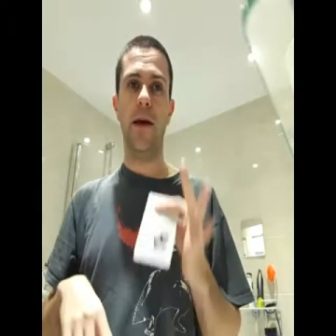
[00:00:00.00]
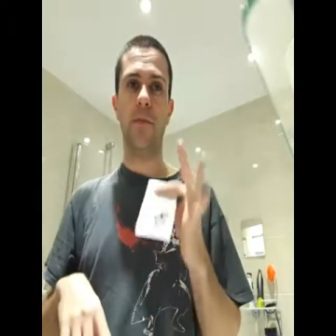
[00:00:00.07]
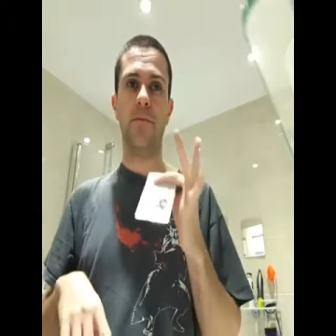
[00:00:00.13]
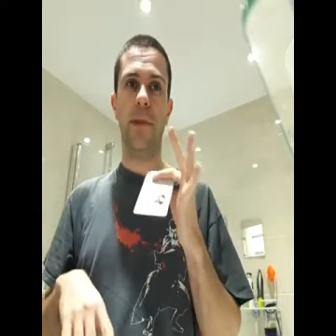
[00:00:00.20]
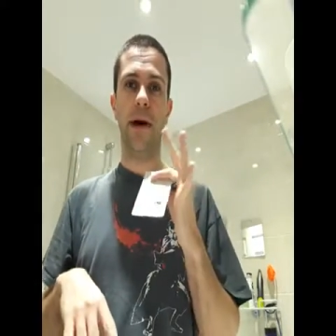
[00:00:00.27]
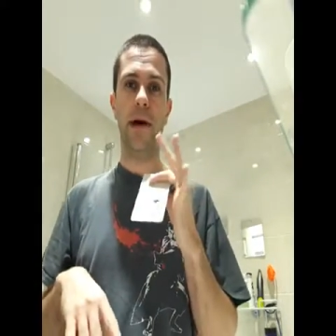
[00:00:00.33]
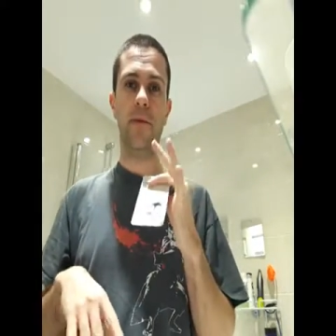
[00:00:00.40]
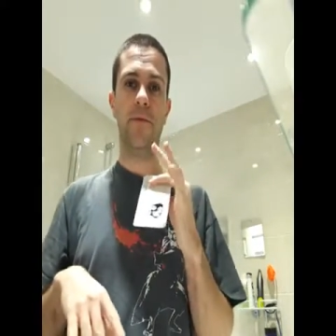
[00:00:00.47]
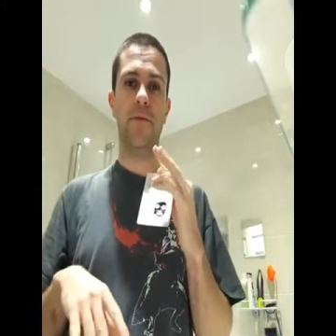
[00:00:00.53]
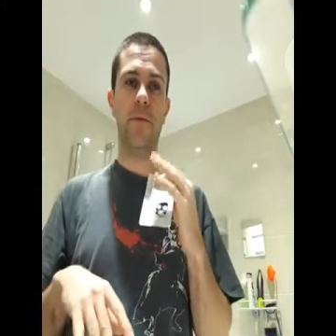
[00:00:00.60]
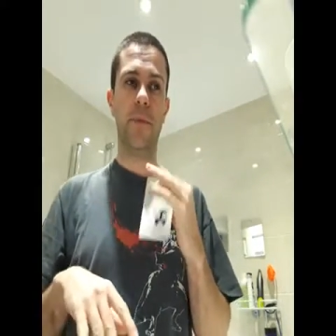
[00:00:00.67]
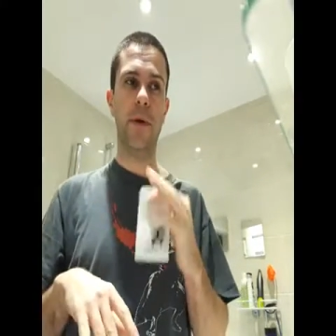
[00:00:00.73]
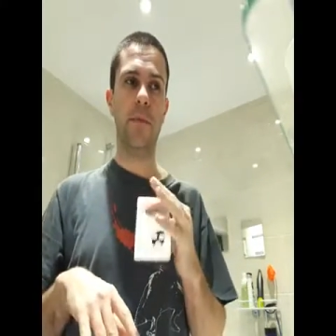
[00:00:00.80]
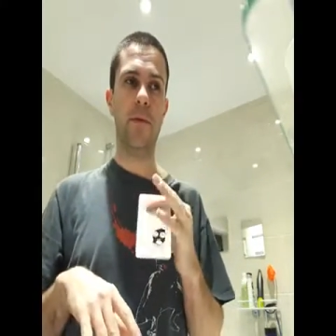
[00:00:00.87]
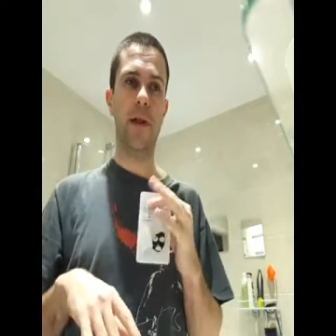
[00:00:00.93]
But for
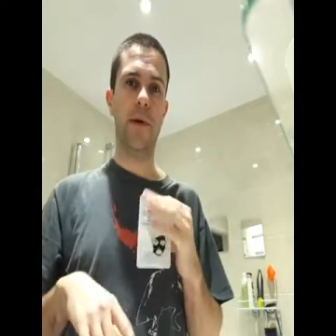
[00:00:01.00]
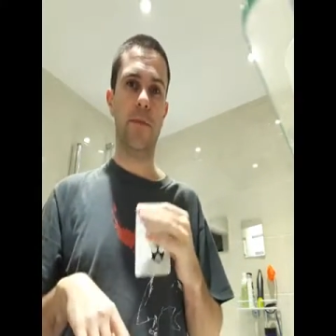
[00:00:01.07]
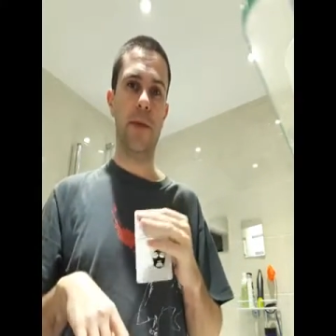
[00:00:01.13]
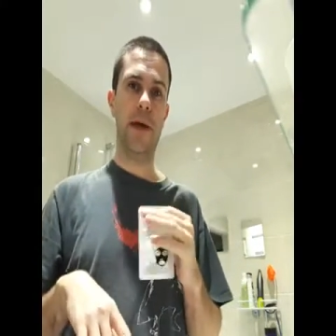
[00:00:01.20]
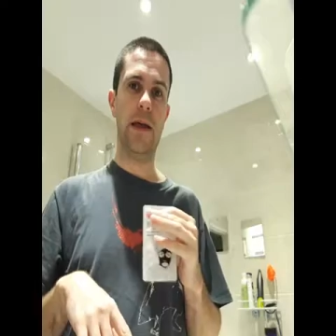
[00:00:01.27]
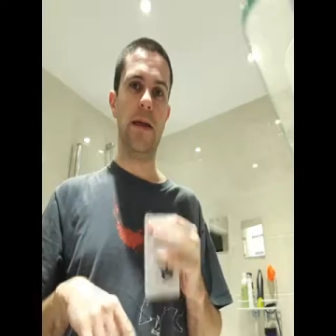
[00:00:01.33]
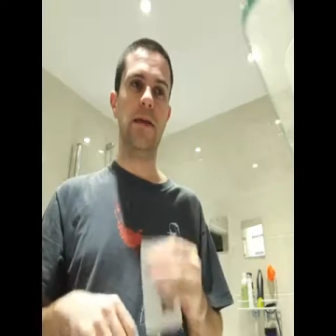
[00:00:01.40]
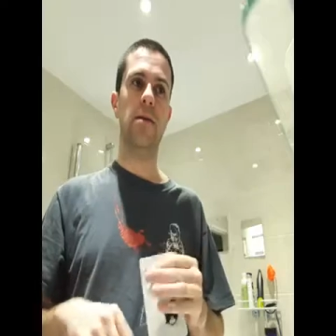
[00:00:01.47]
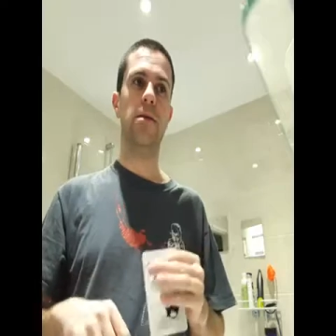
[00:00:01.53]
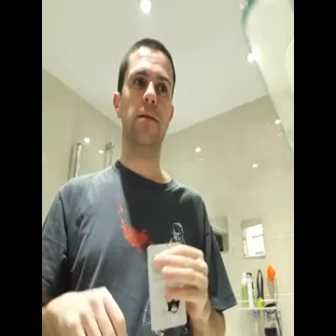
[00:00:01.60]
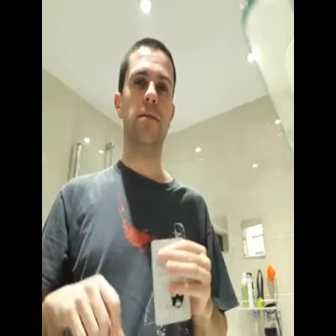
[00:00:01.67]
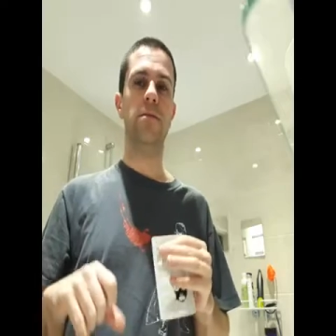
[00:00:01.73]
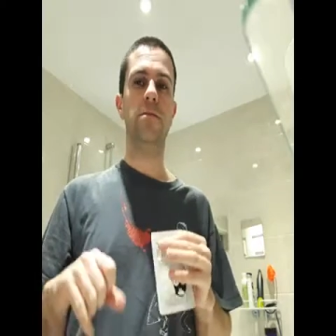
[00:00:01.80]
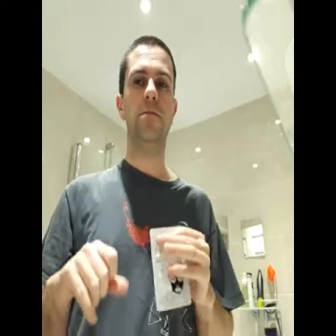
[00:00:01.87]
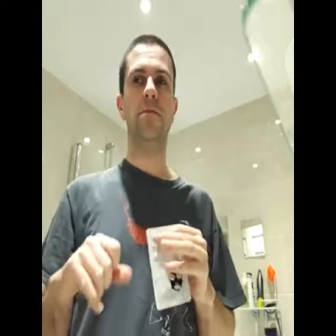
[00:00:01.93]
people like me,
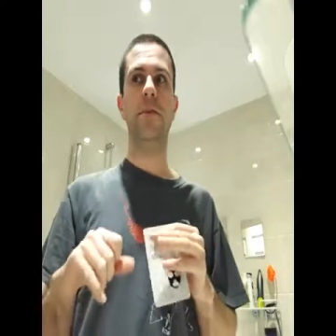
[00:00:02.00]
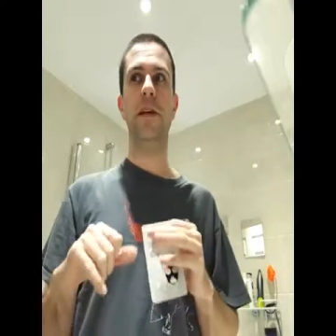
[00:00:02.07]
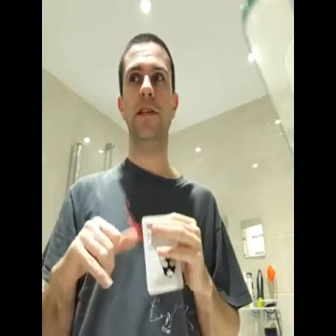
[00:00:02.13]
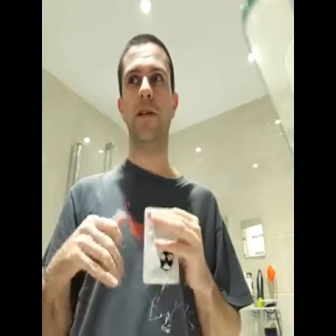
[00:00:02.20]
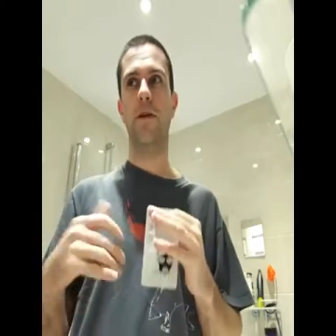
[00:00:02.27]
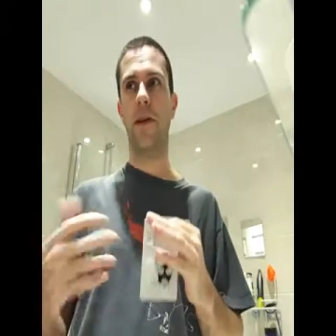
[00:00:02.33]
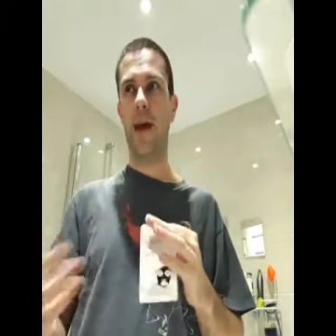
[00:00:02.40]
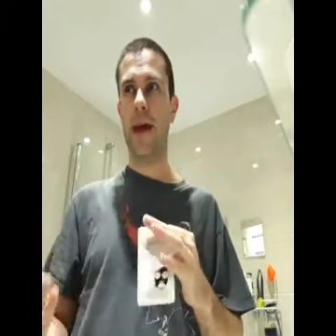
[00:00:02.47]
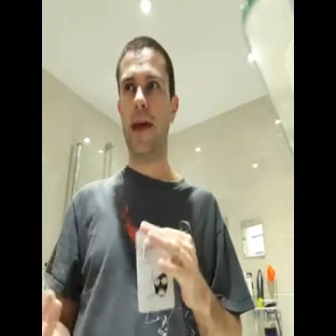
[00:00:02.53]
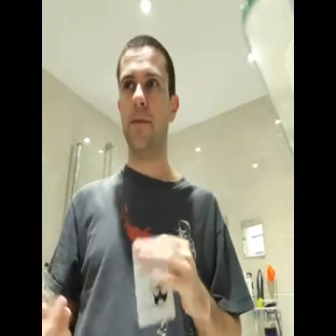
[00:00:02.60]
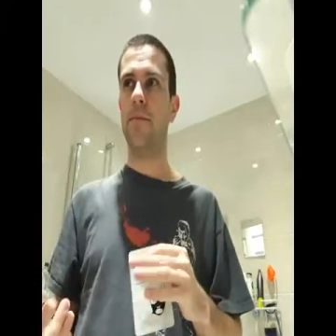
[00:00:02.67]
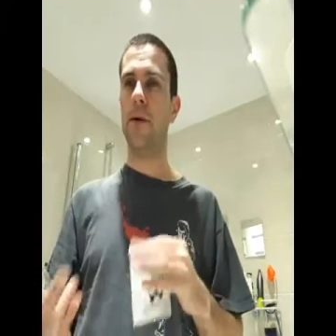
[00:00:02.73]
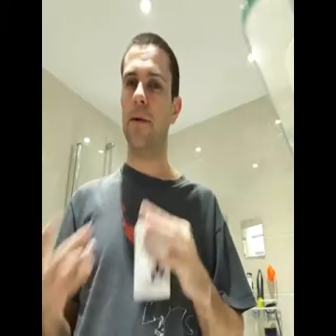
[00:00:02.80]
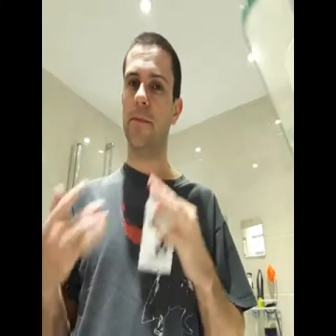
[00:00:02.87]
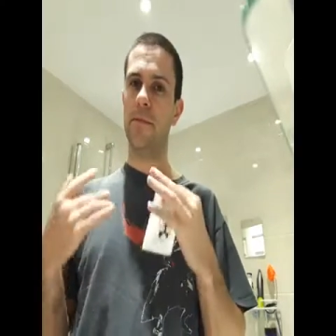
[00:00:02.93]
it's okay,
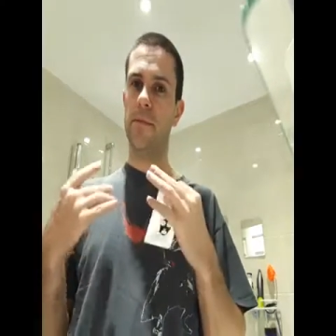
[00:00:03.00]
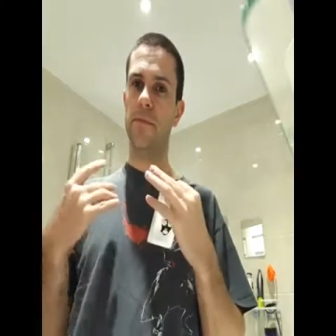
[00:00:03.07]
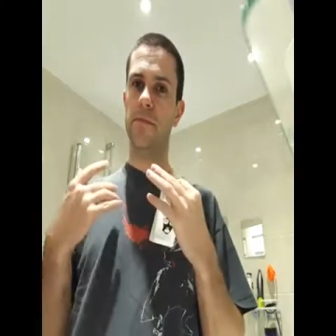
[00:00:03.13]
but